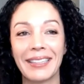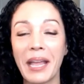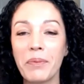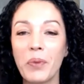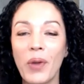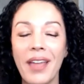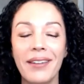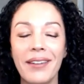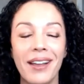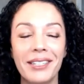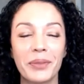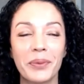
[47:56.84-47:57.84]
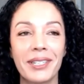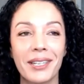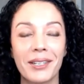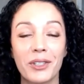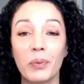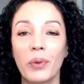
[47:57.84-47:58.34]
that. And I just want to
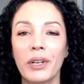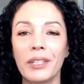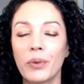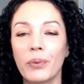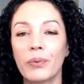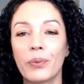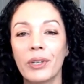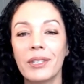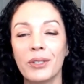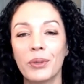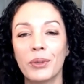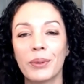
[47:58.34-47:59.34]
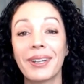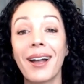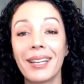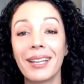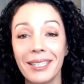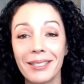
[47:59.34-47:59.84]
touch on what is your
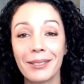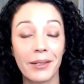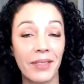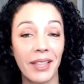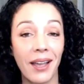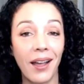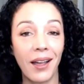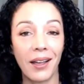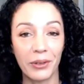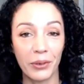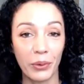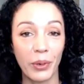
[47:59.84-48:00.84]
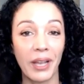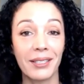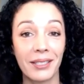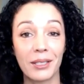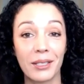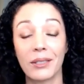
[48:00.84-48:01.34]
guardians of the heart, or
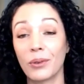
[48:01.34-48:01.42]
is this